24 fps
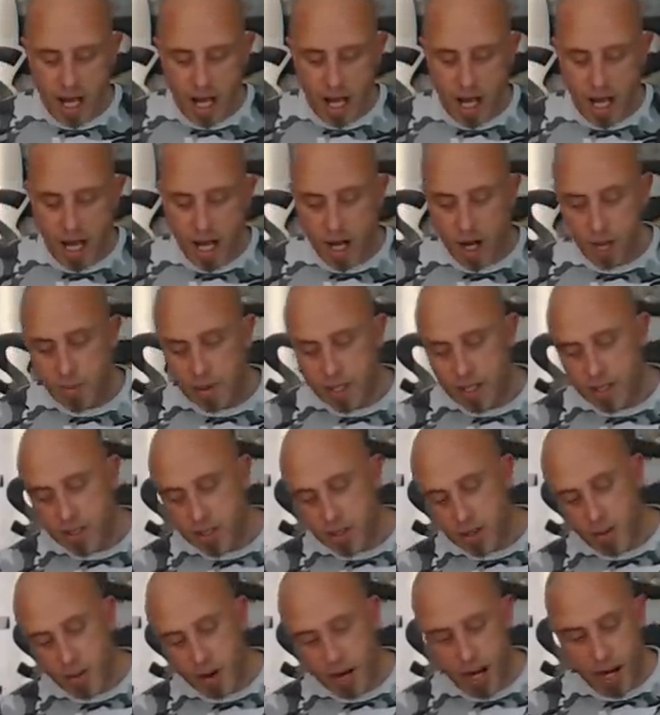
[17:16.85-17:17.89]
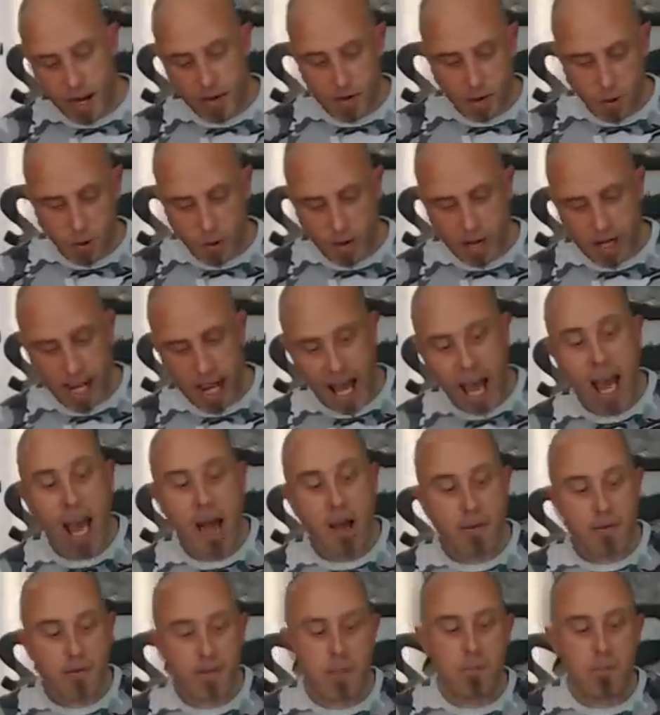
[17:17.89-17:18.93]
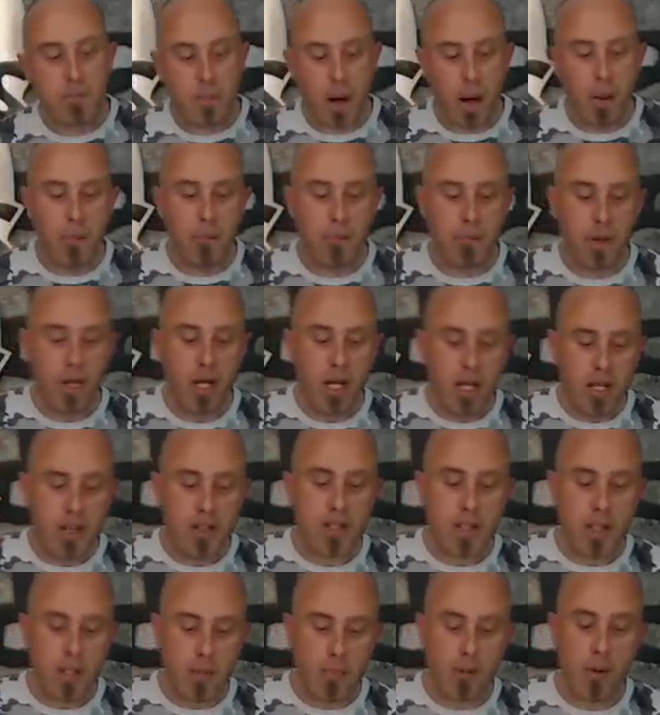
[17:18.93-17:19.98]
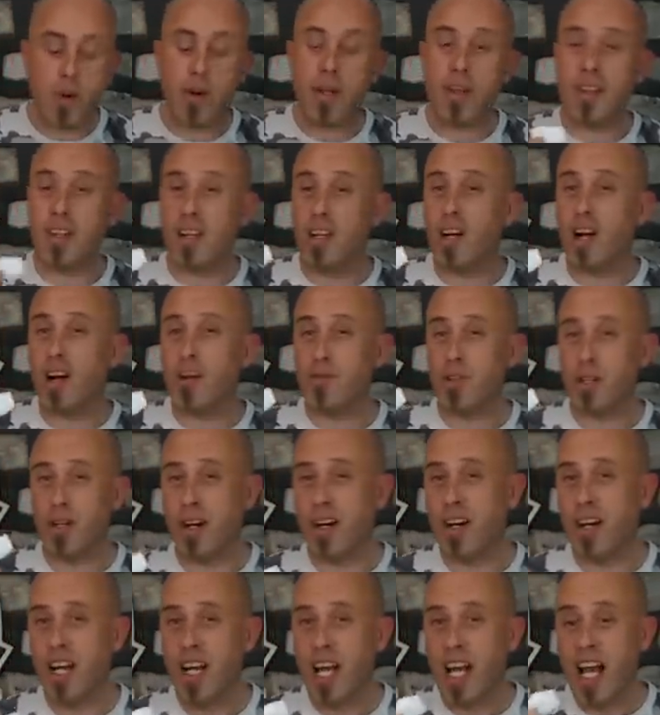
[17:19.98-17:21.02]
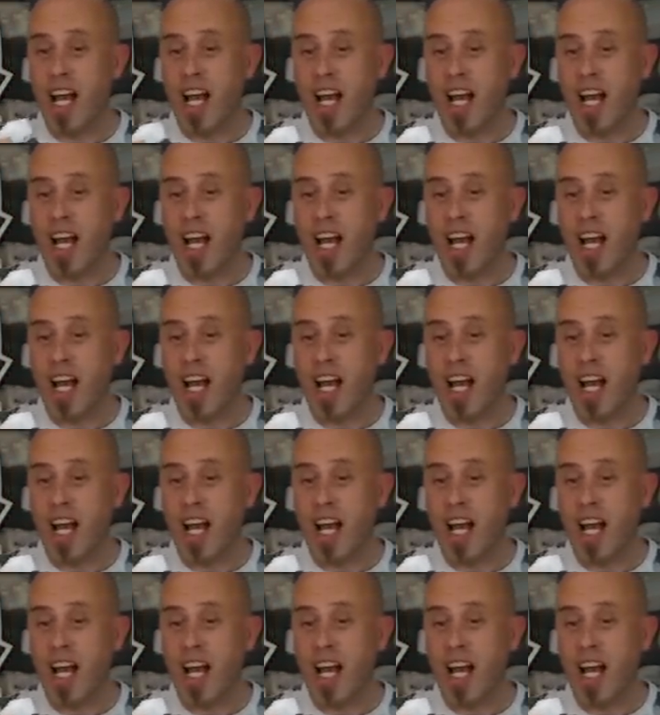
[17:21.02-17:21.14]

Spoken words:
and we do have quite a hefty bump to the point that I've got